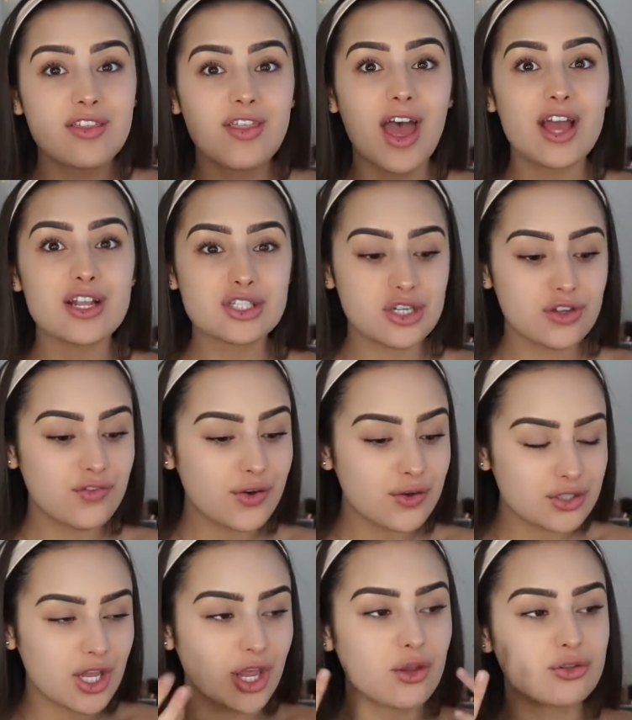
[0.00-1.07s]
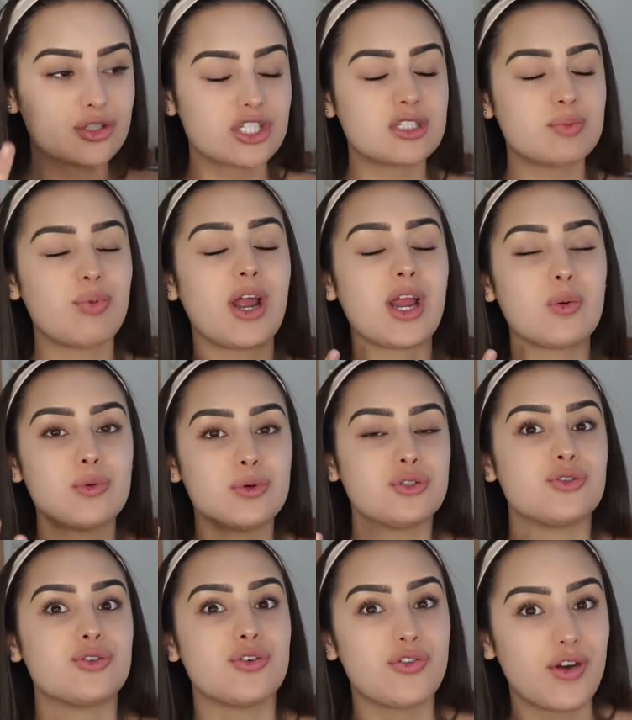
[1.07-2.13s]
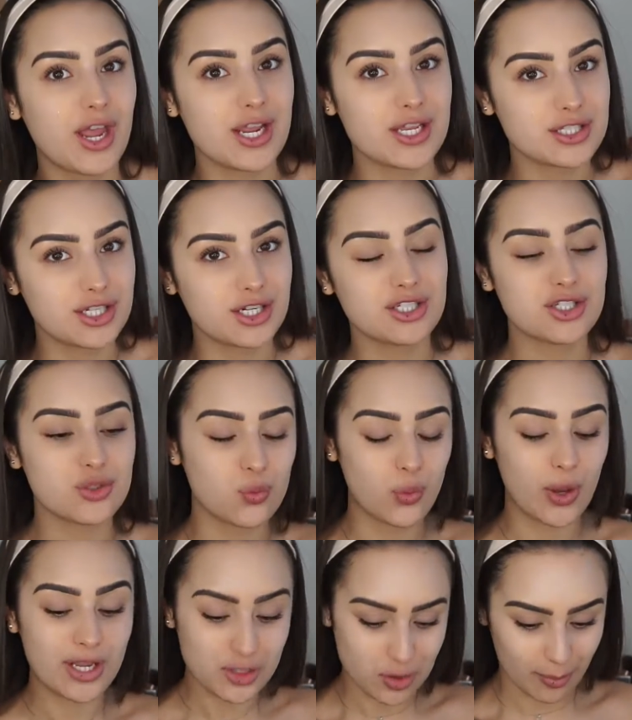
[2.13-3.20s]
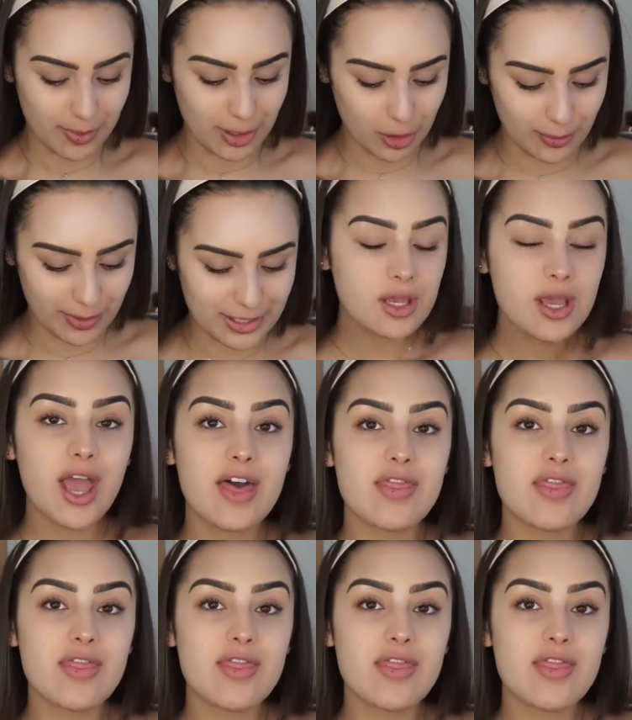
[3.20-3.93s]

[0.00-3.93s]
that actually feels like you're just spraying water in your face and it just wakes you up a little bit.